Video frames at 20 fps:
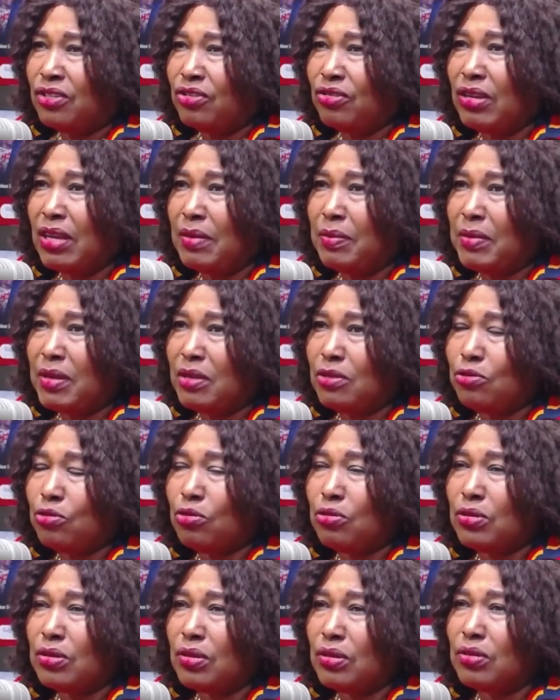Do you get me?
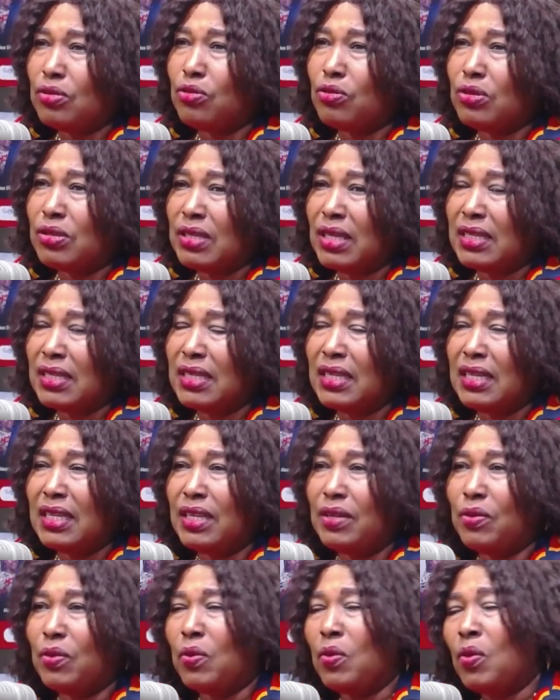So
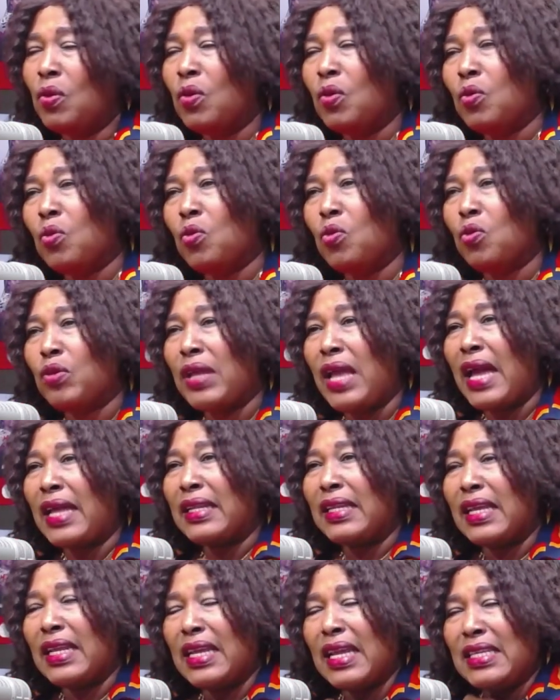certainly no. Oh
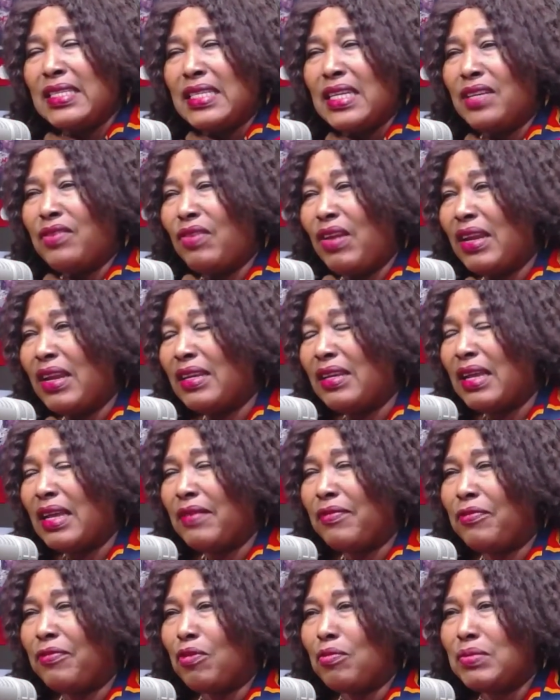yeah, then
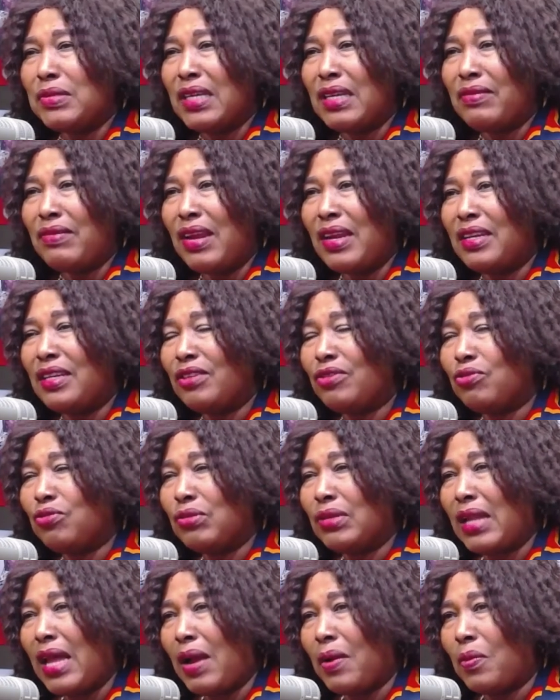January from January
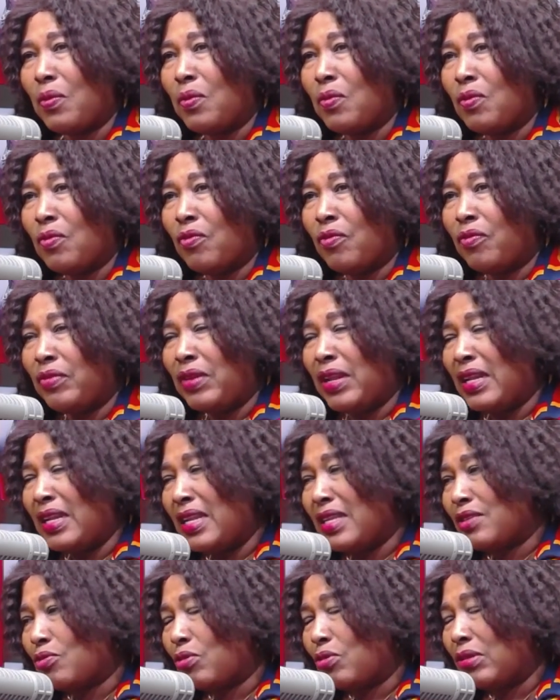to now, the
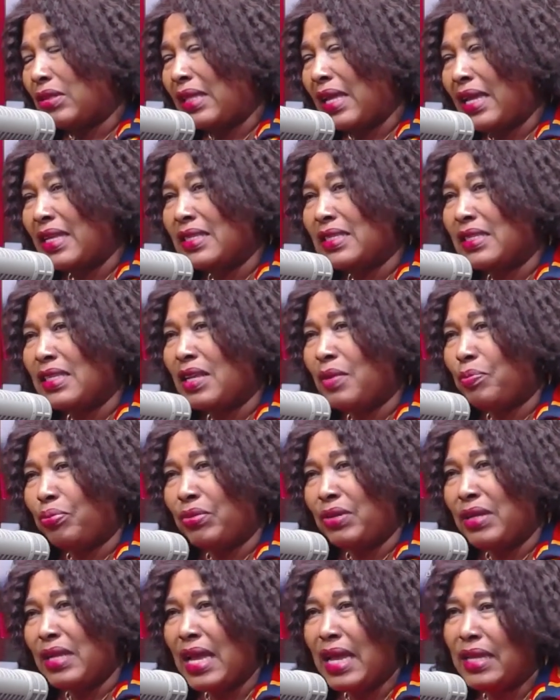next quarter is
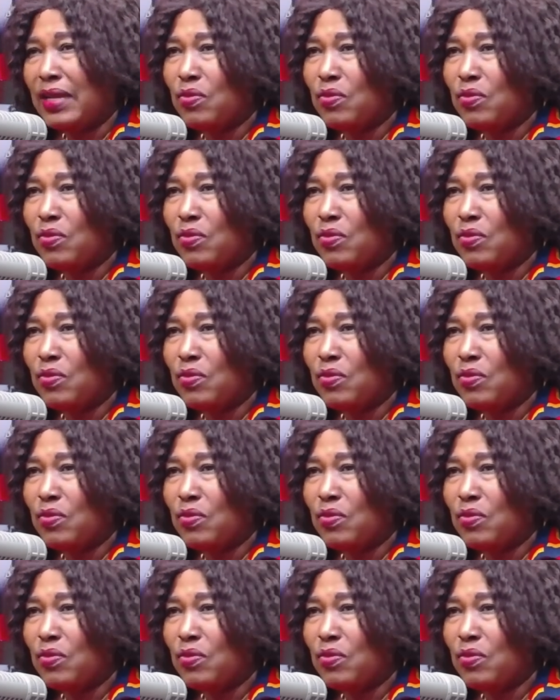April.